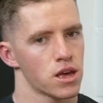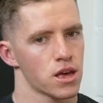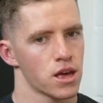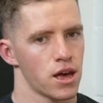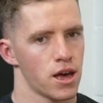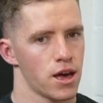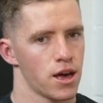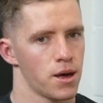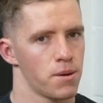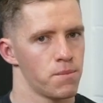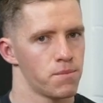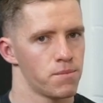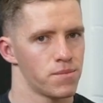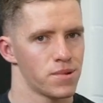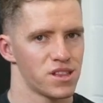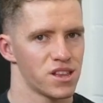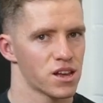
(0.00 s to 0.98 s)

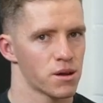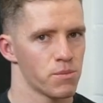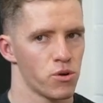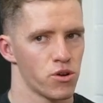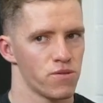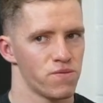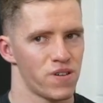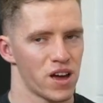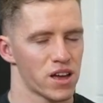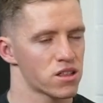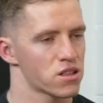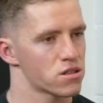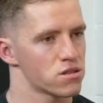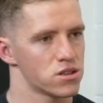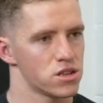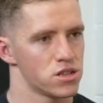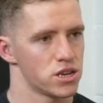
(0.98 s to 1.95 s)
um, and they can put a face
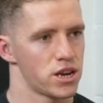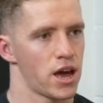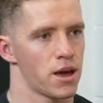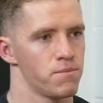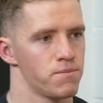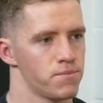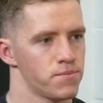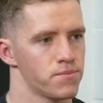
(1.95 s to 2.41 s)
to the name.